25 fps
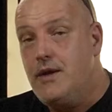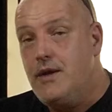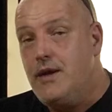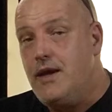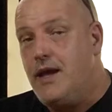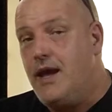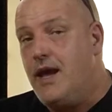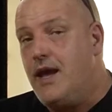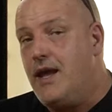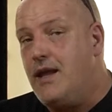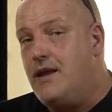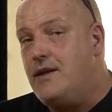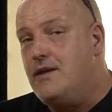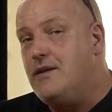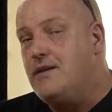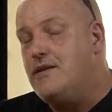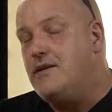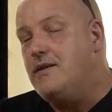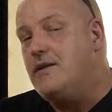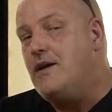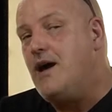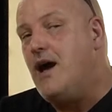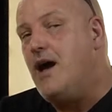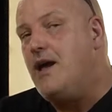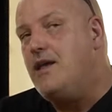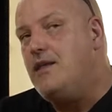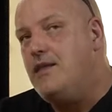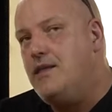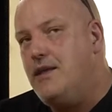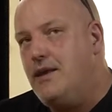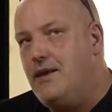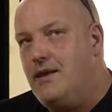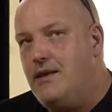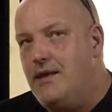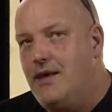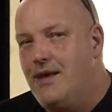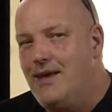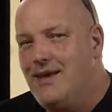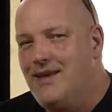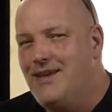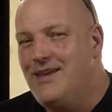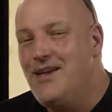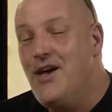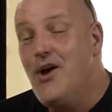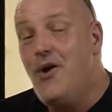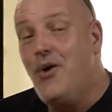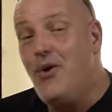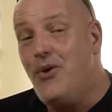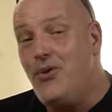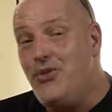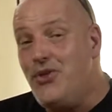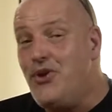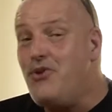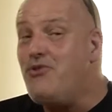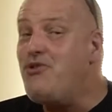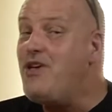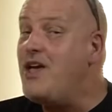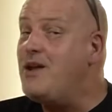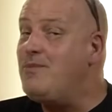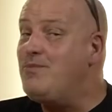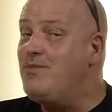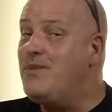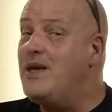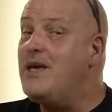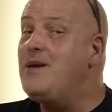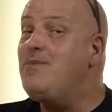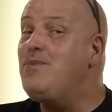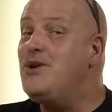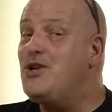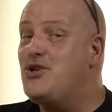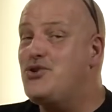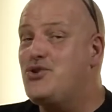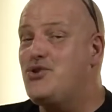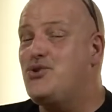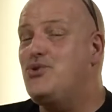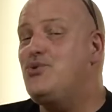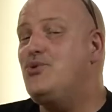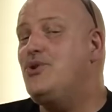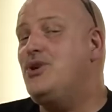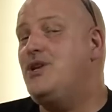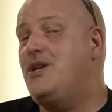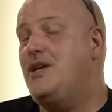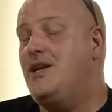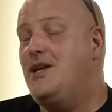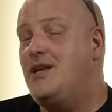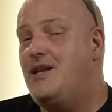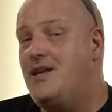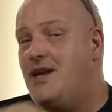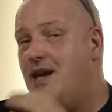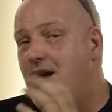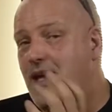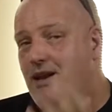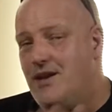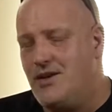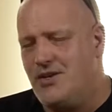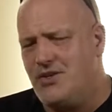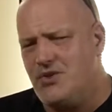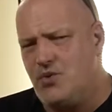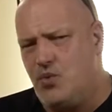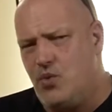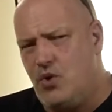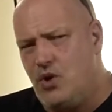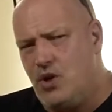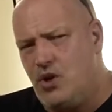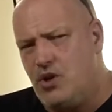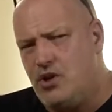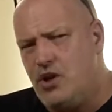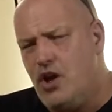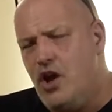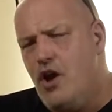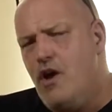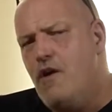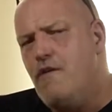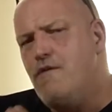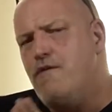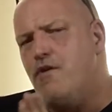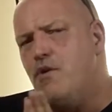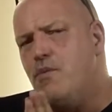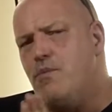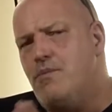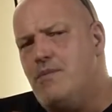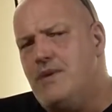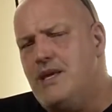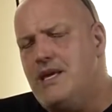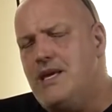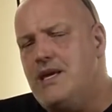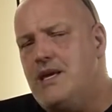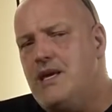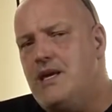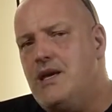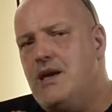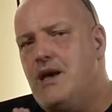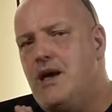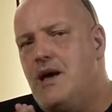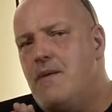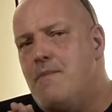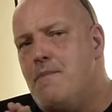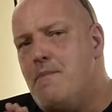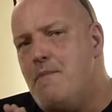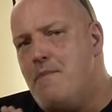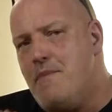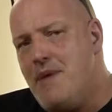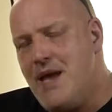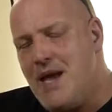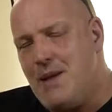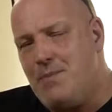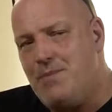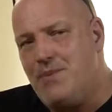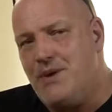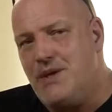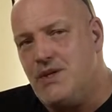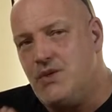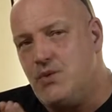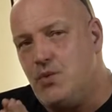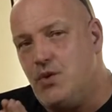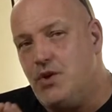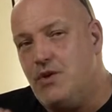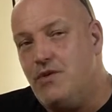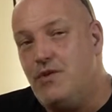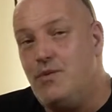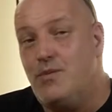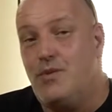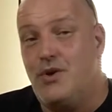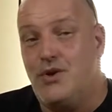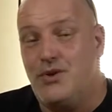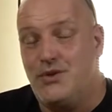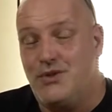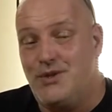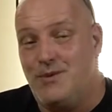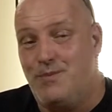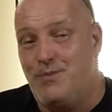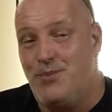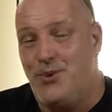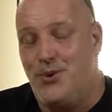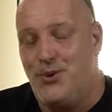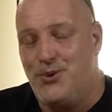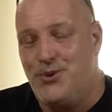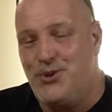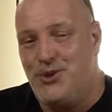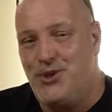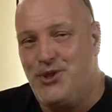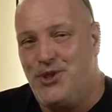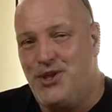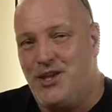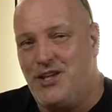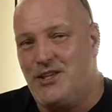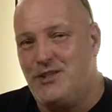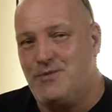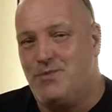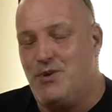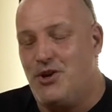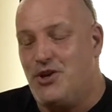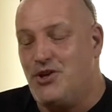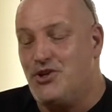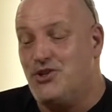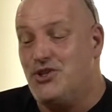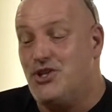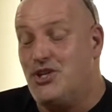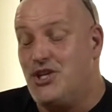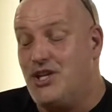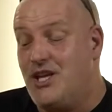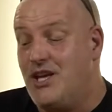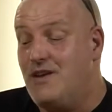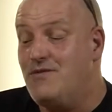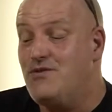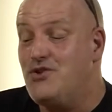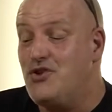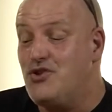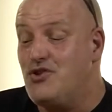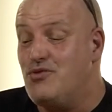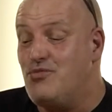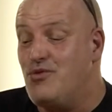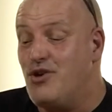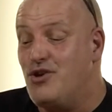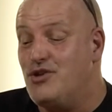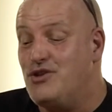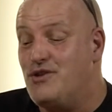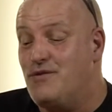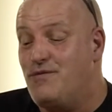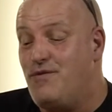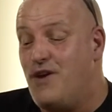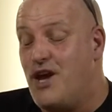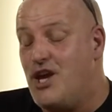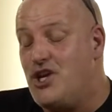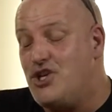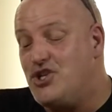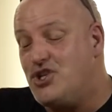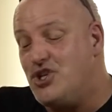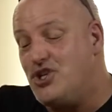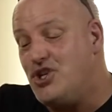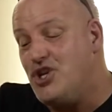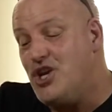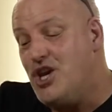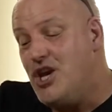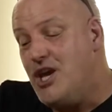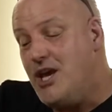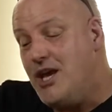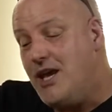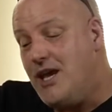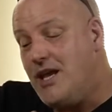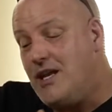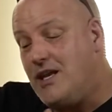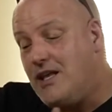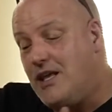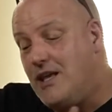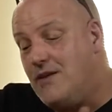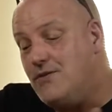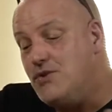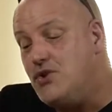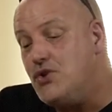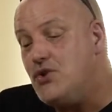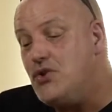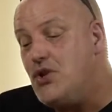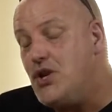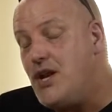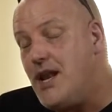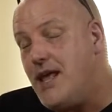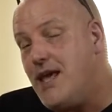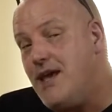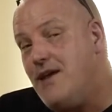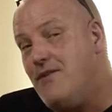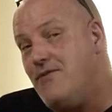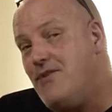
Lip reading: And I think, although that may be true in Indiana's world, for me, a map is one of the most important things because it gives you the motivation, it gives you the lay of